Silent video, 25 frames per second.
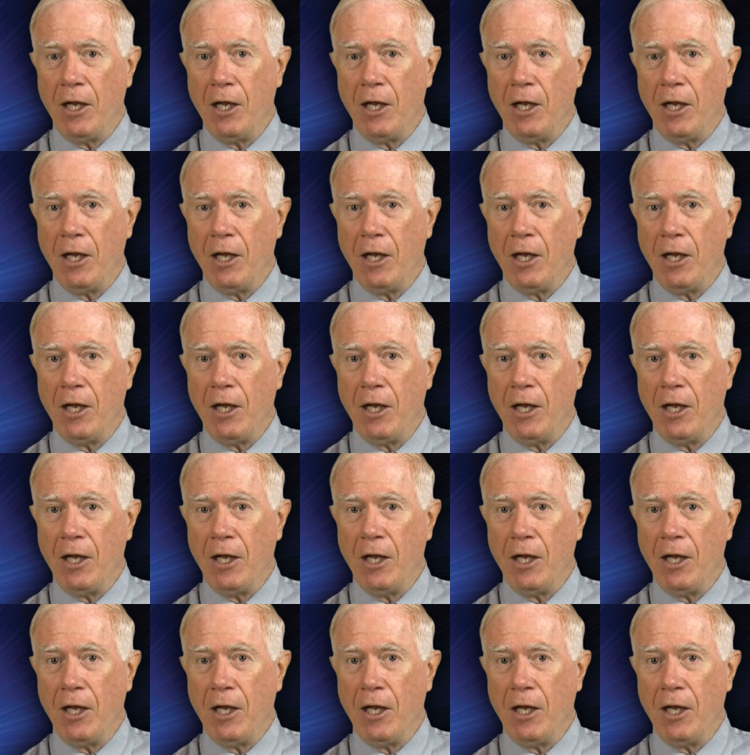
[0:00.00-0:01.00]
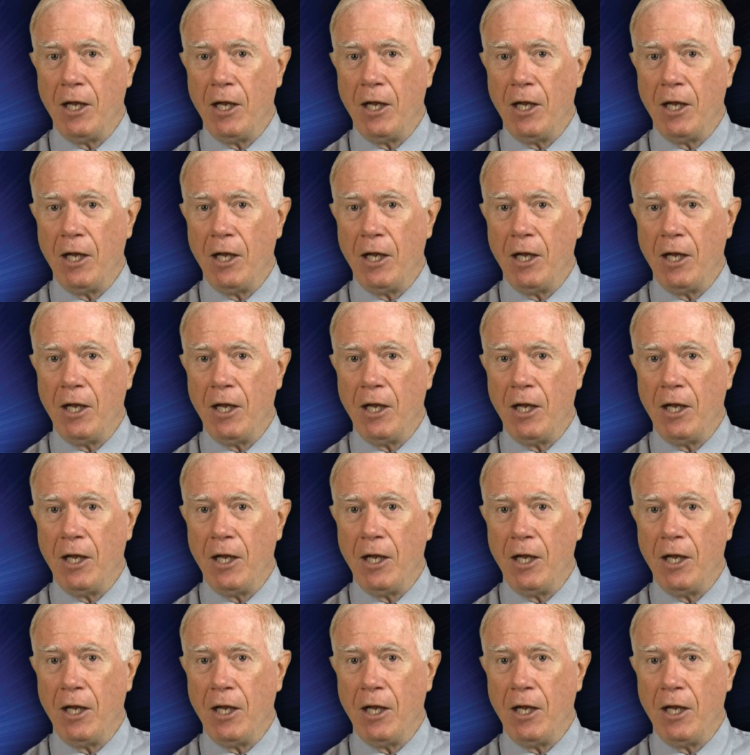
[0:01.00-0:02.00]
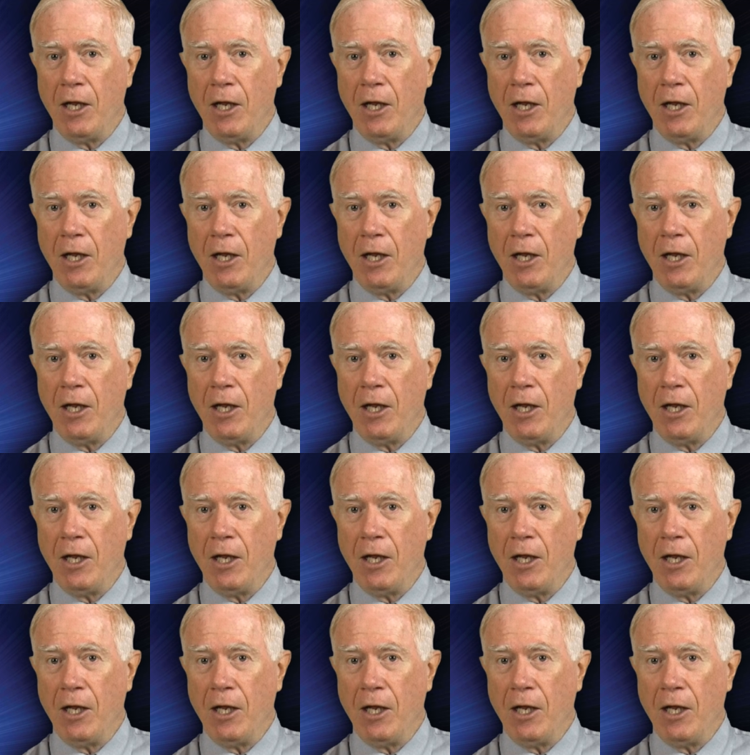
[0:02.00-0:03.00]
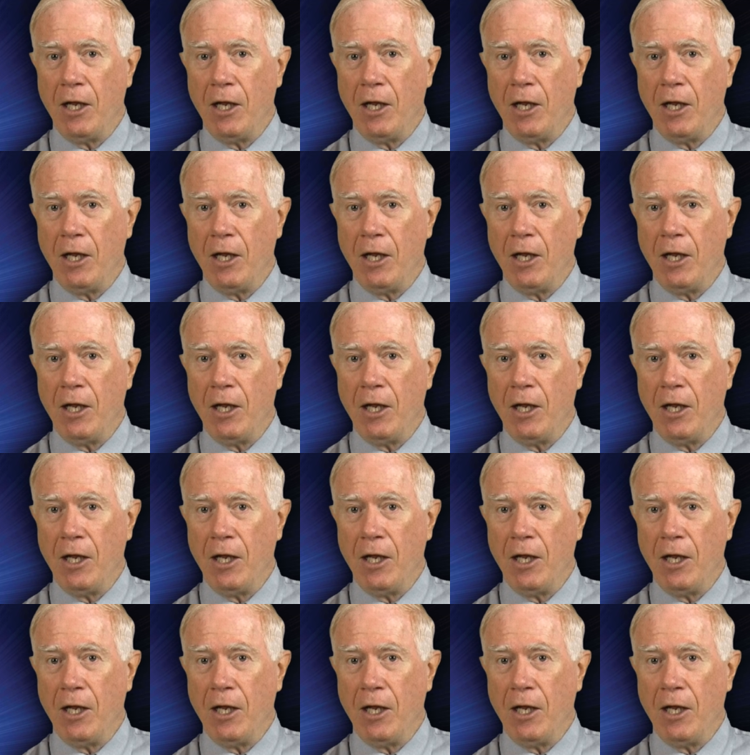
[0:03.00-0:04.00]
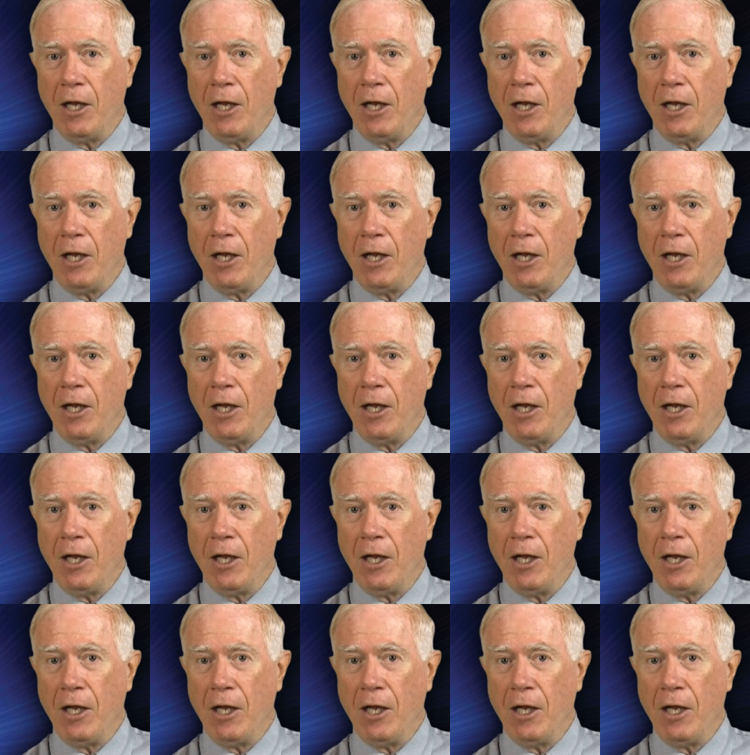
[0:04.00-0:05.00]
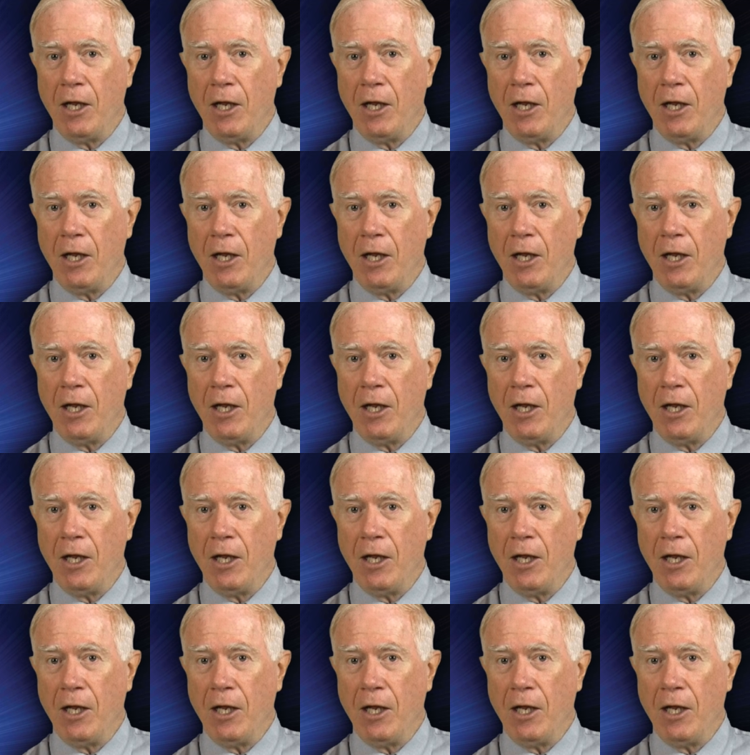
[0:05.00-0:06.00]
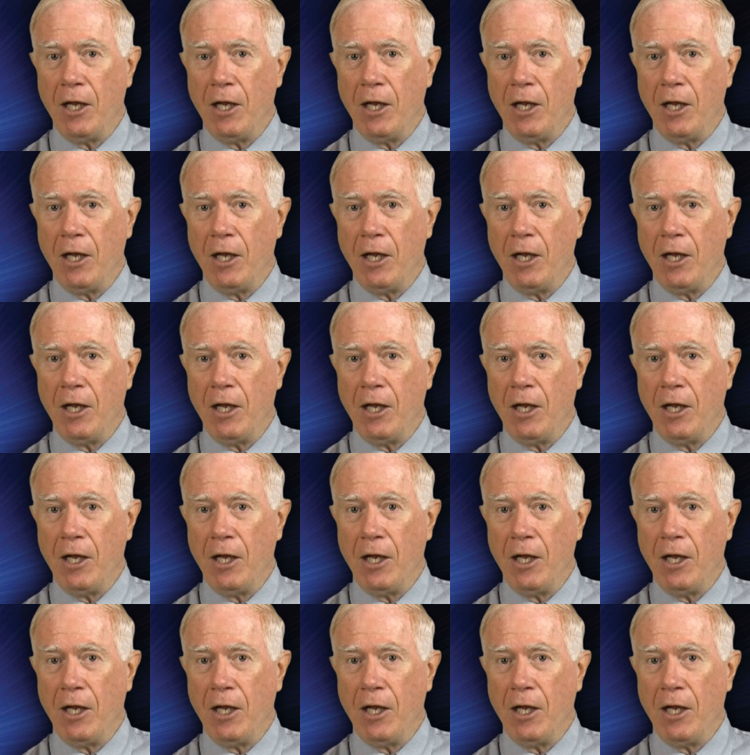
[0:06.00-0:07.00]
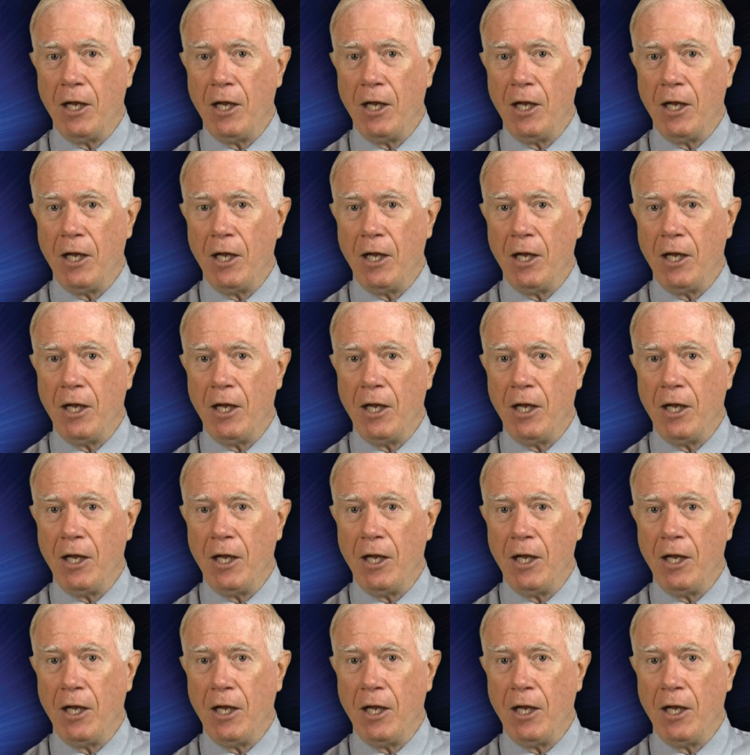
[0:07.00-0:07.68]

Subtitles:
(no lip movement)